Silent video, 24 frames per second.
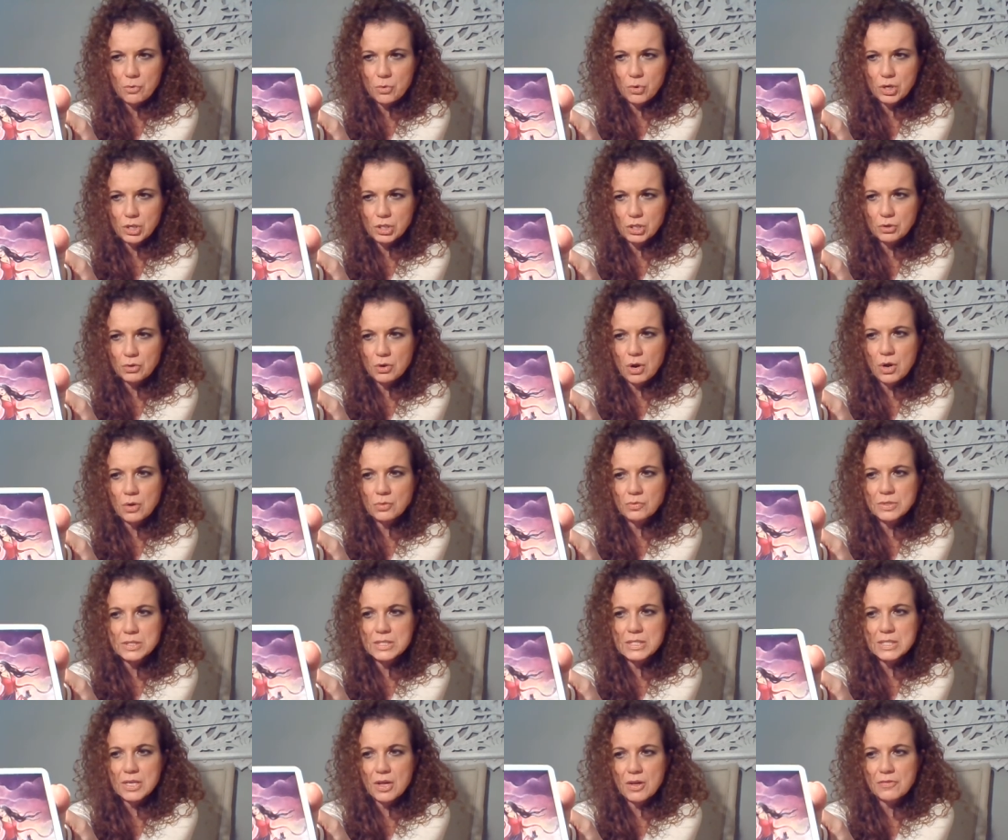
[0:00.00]
for your
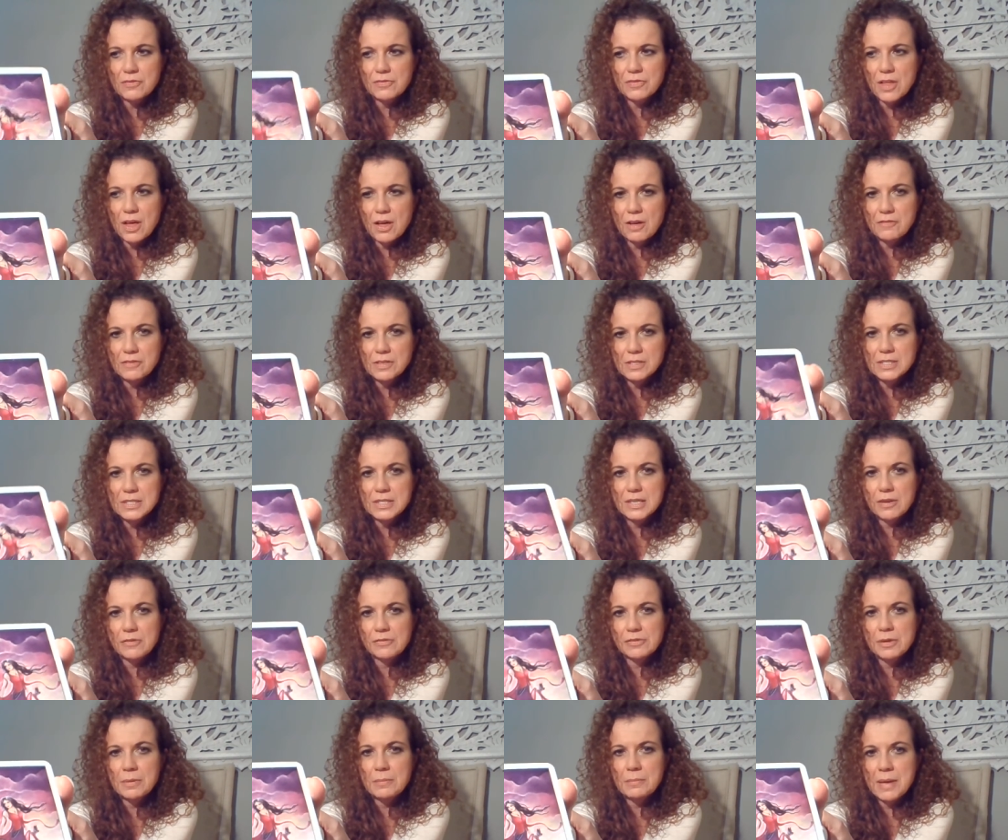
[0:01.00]
own self-love and
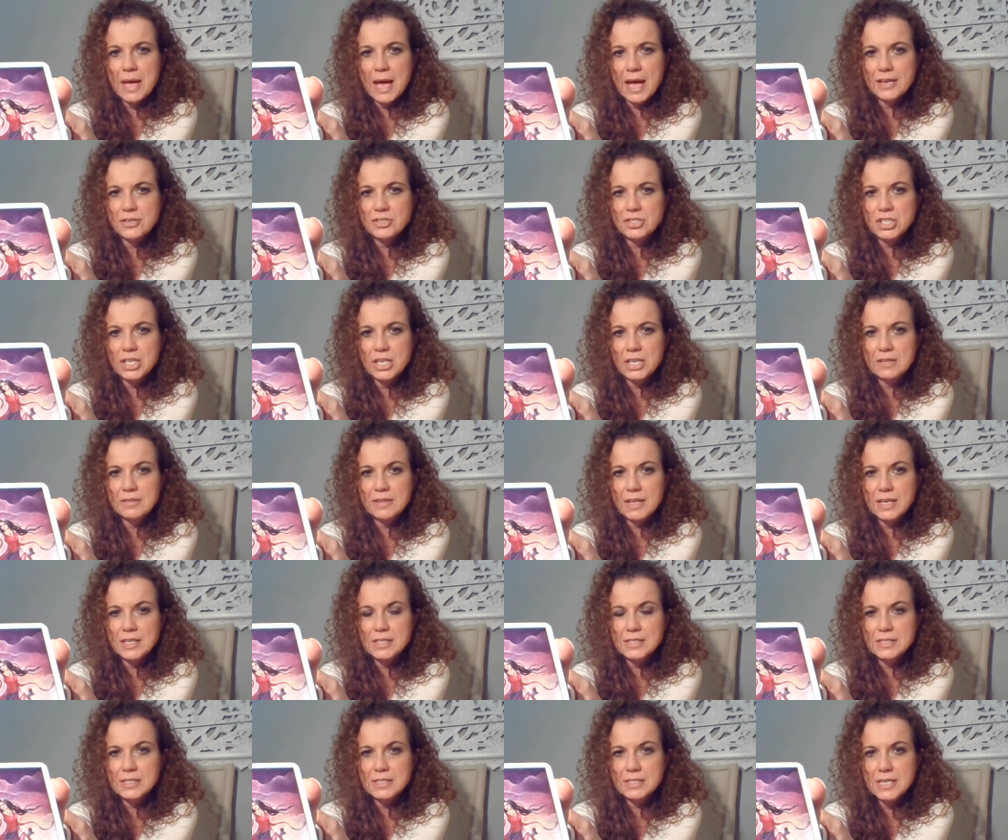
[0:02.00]
self-compassion,
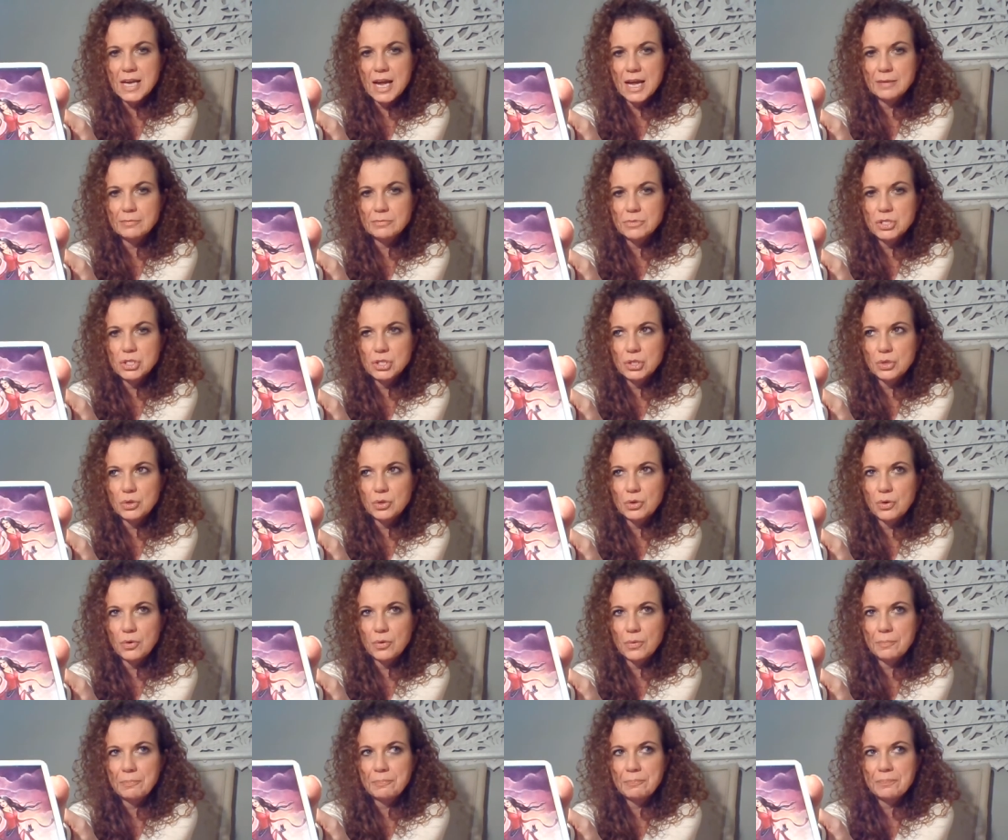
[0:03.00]
that it's time
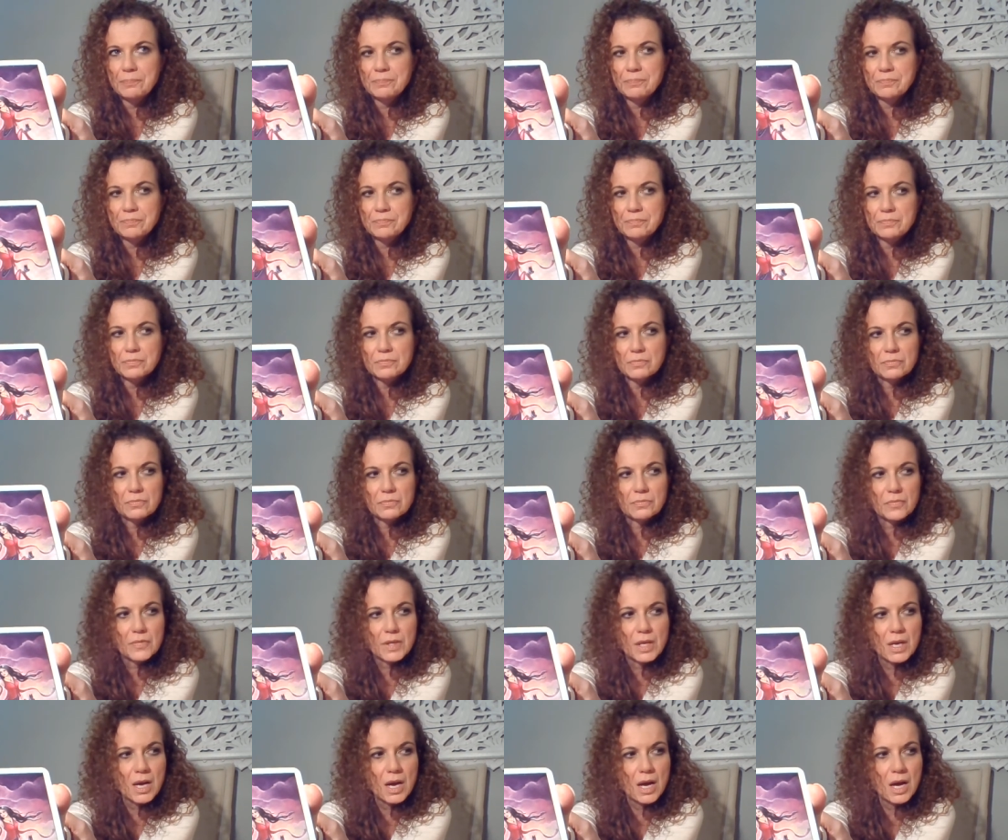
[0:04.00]
to
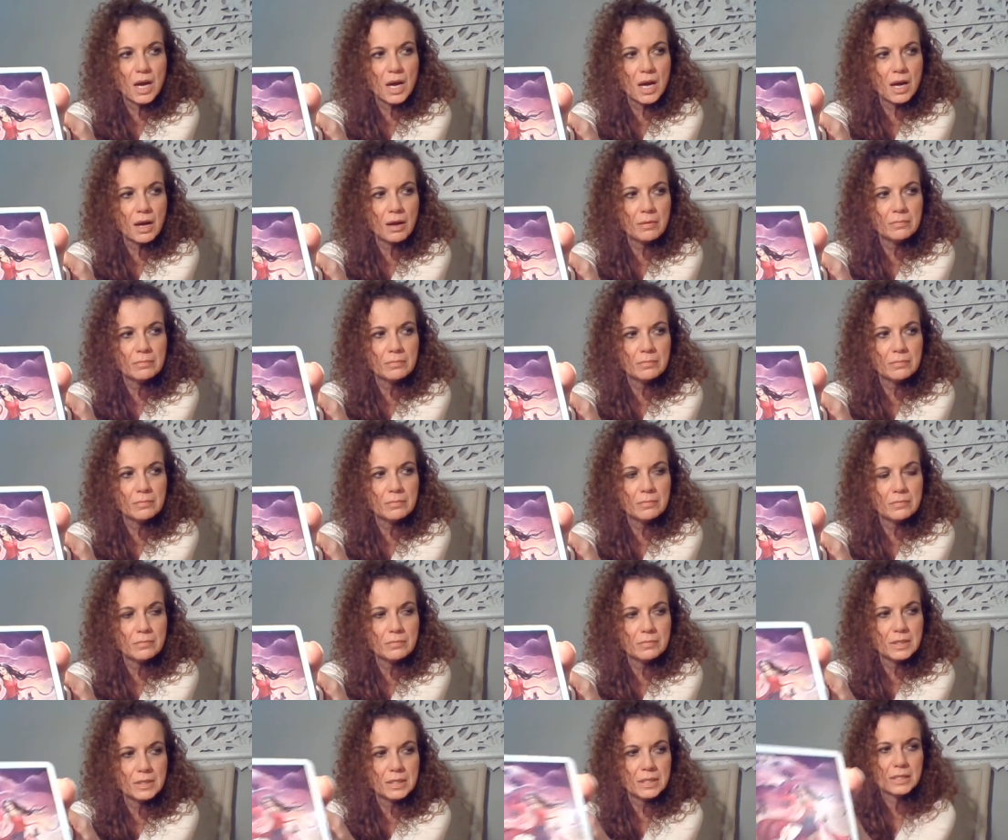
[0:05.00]
kind
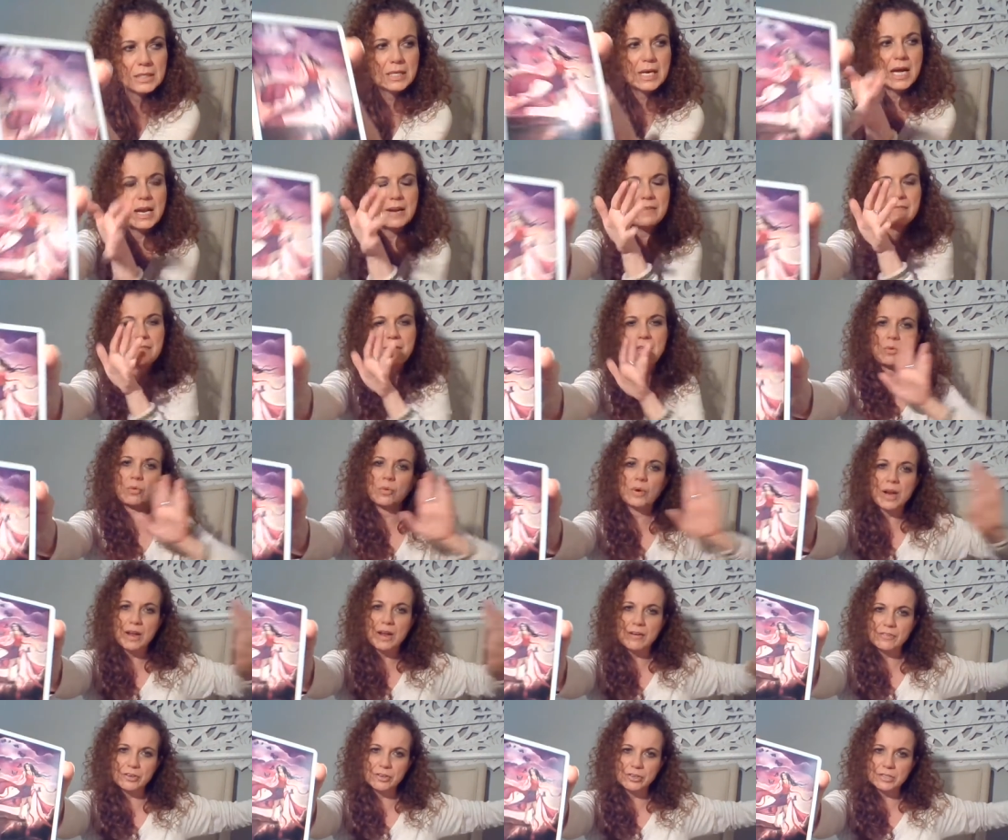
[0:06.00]
of let
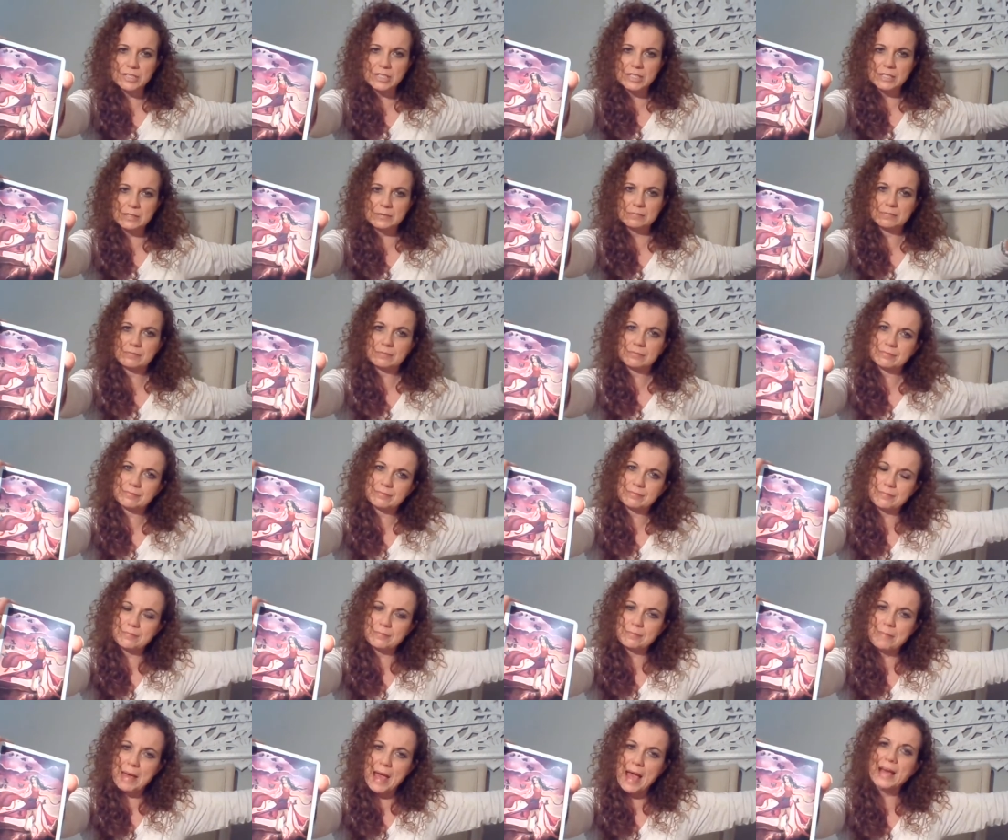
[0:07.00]
whatever's
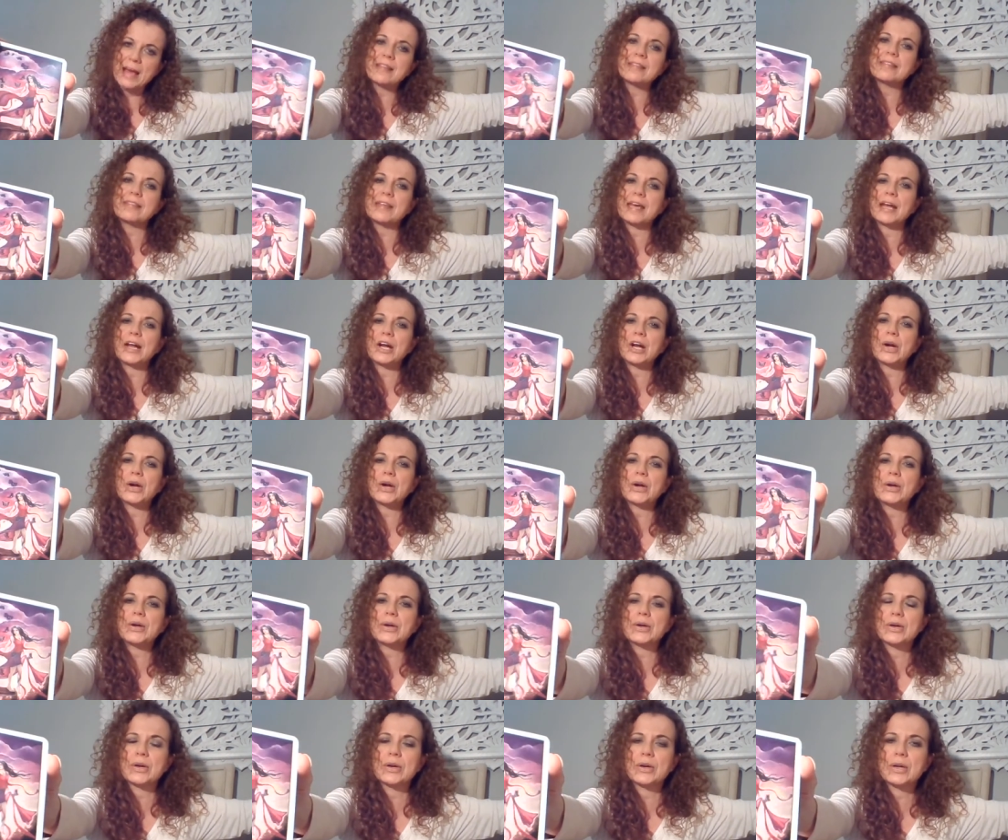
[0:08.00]
back
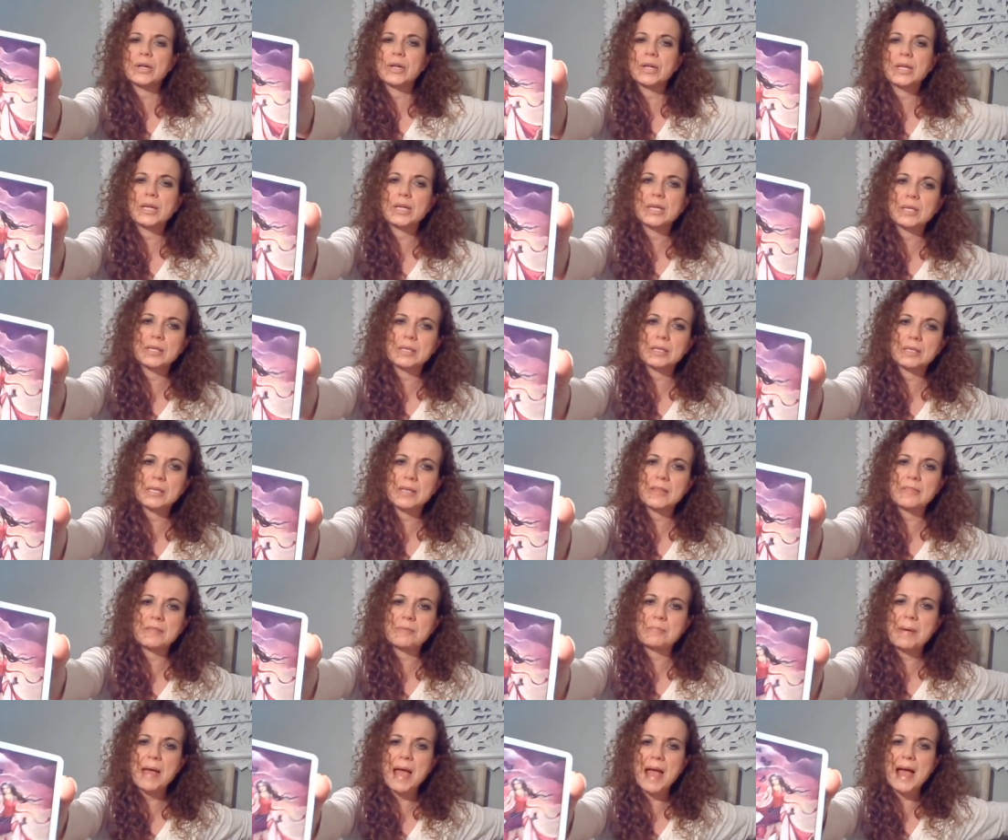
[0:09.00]
there in
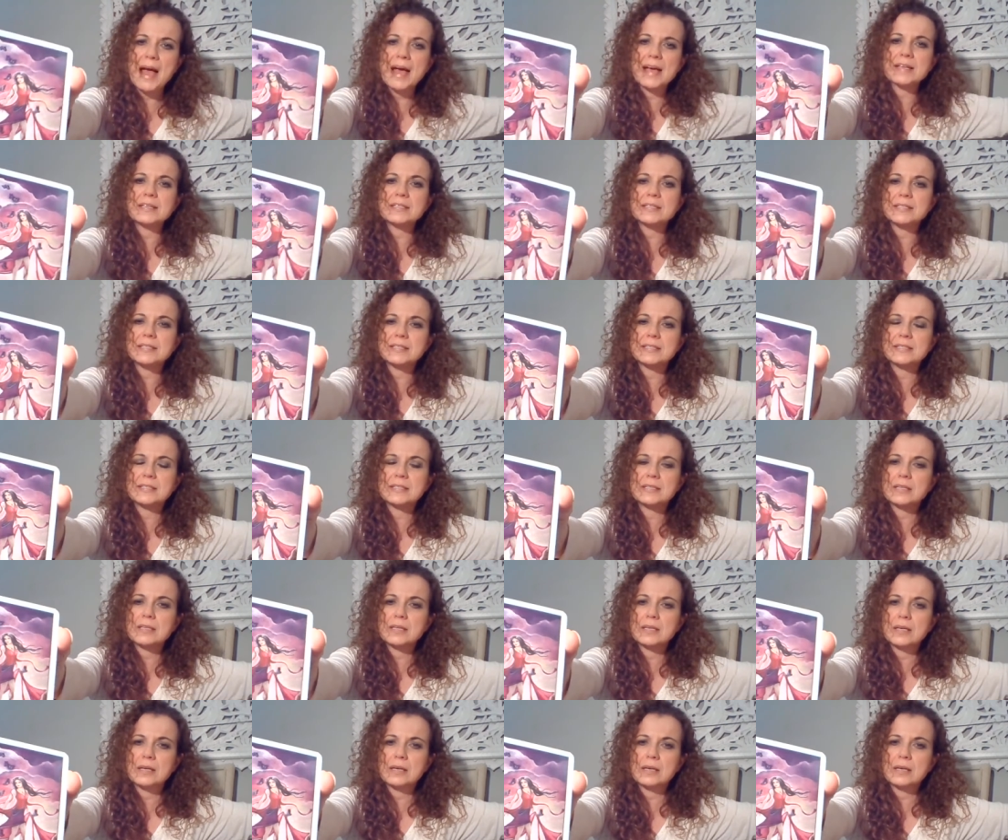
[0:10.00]
the past